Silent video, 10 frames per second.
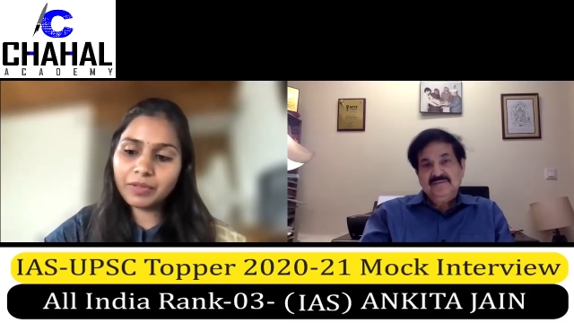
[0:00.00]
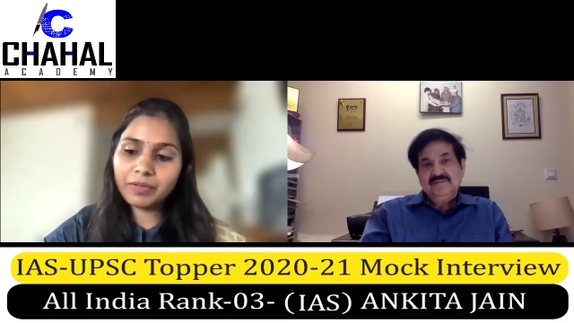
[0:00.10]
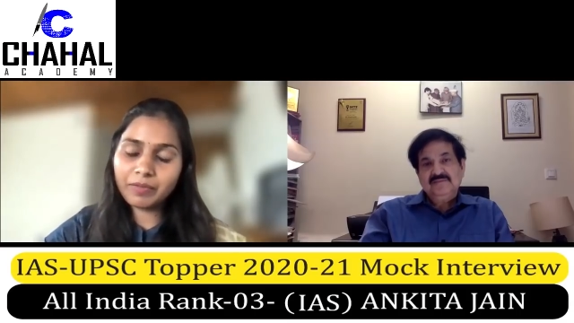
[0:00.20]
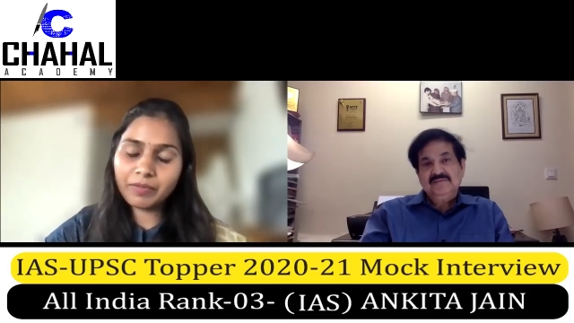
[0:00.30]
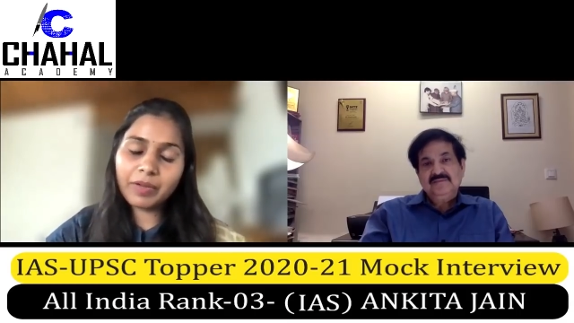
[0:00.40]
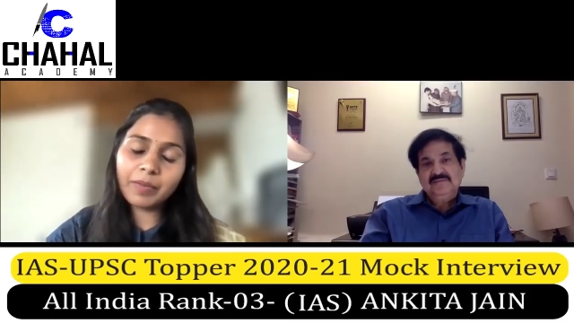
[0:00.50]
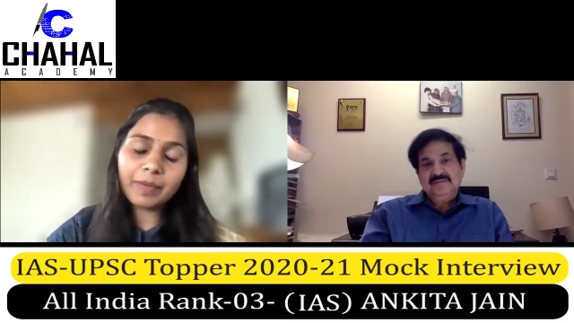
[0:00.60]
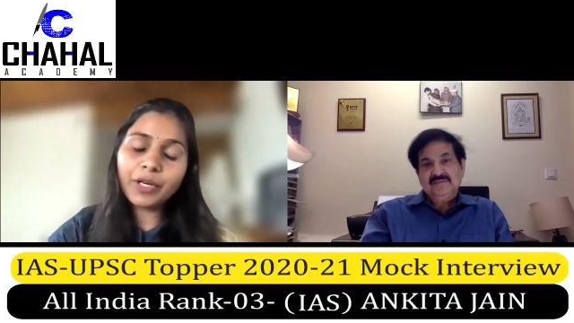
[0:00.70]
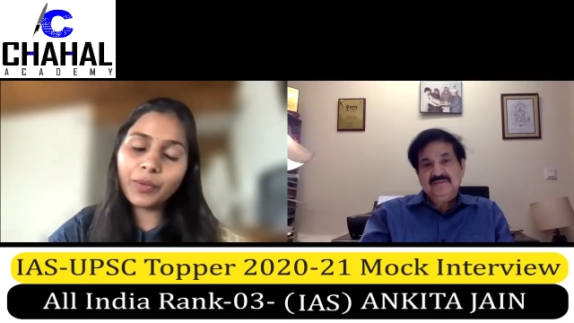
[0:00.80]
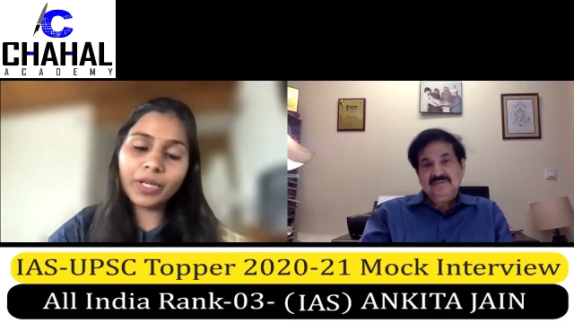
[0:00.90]
Speaker 1: we will be
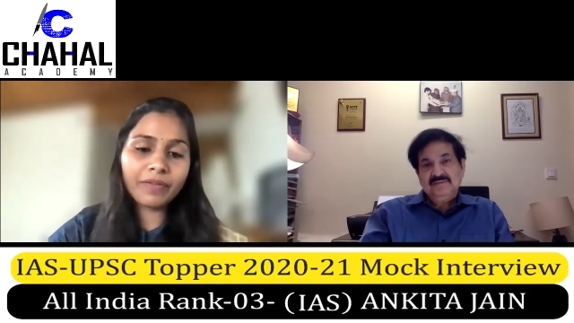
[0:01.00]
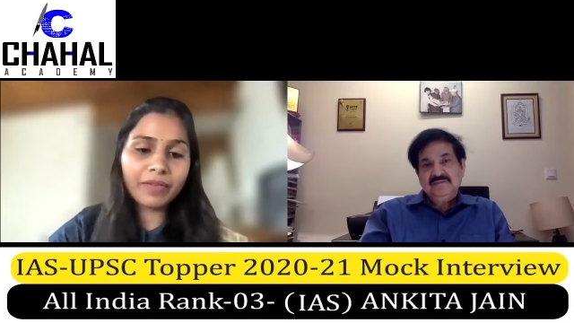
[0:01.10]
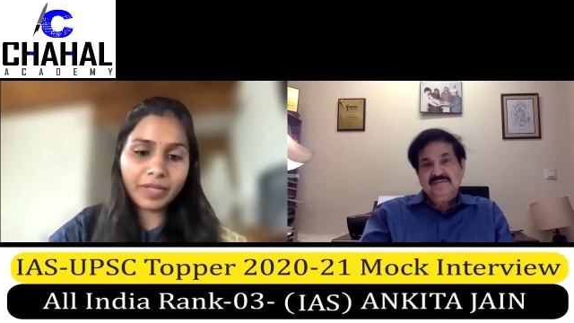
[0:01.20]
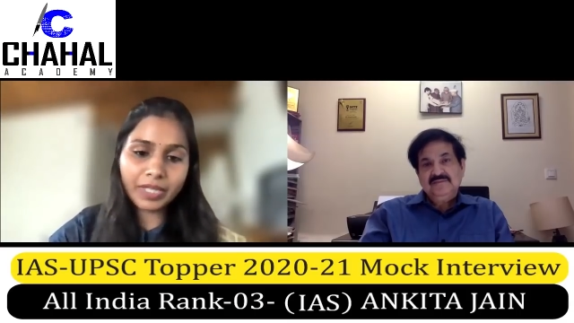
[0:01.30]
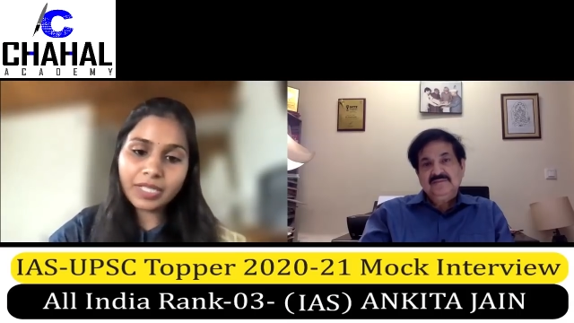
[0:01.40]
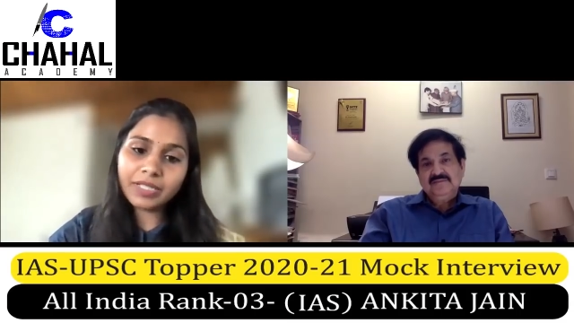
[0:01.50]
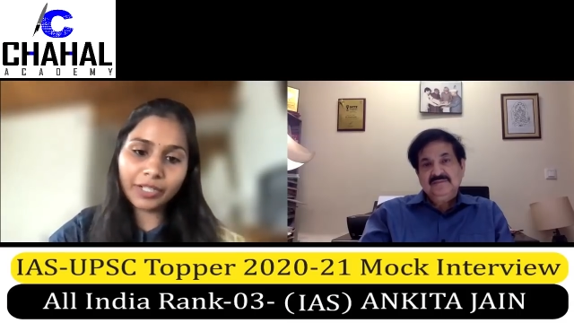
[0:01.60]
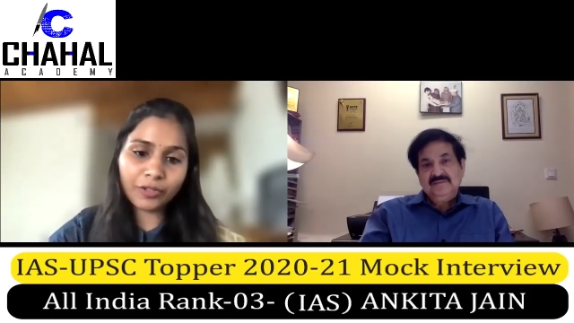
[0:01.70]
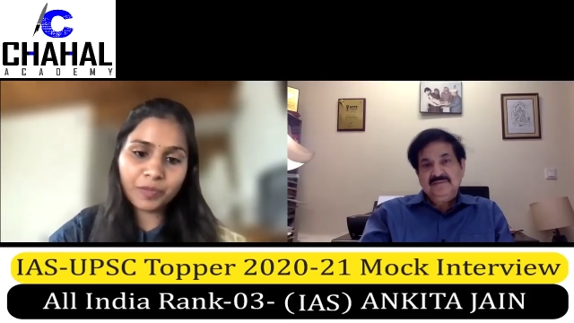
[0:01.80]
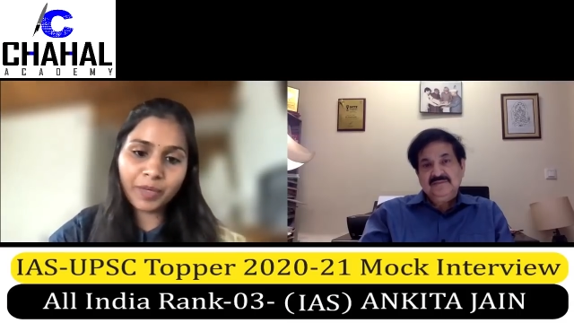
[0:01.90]
doing away with this
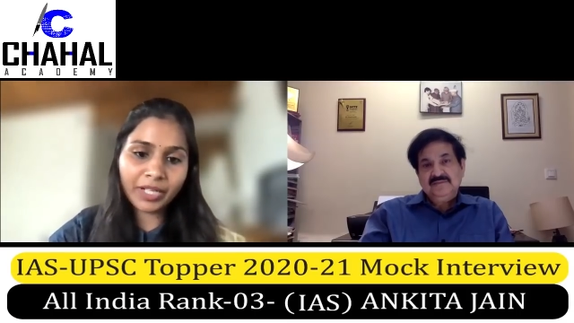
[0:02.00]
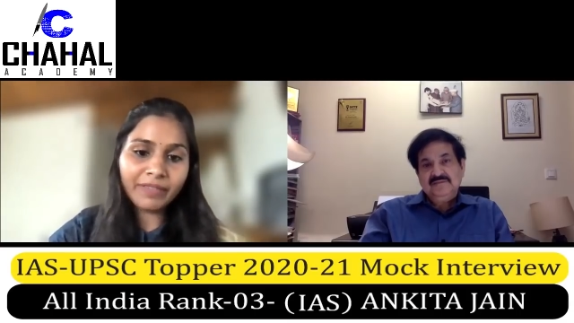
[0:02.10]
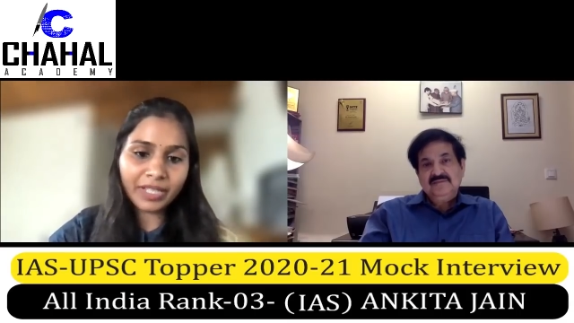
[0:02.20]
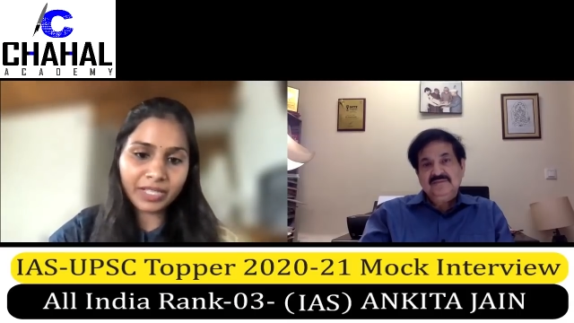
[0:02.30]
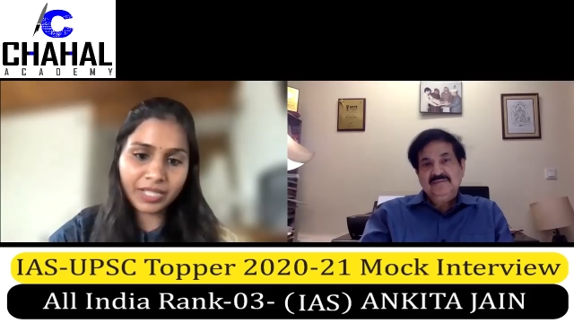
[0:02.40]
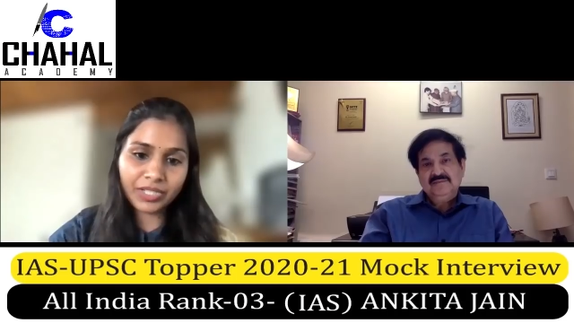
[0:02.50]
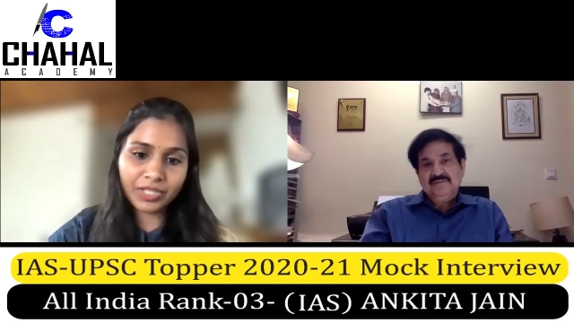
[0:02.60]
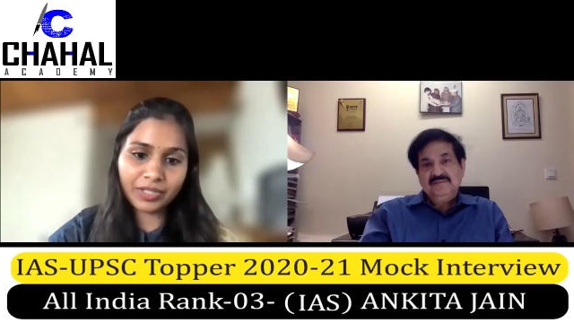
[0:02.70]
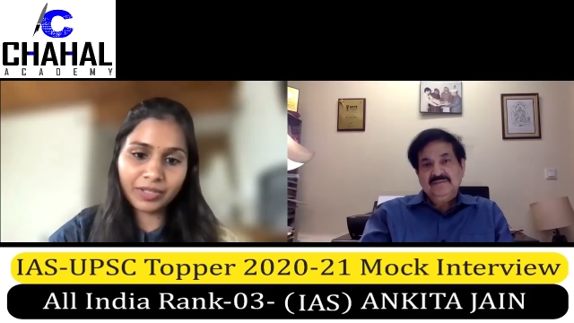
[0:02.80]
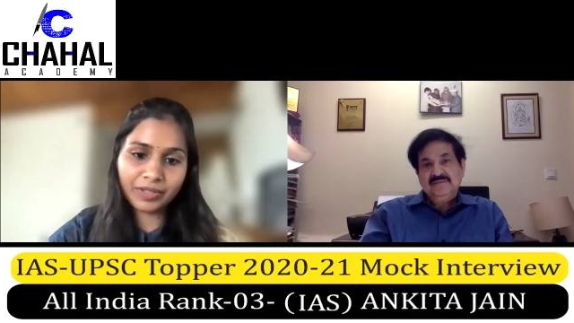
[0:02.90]
retrospective taxation.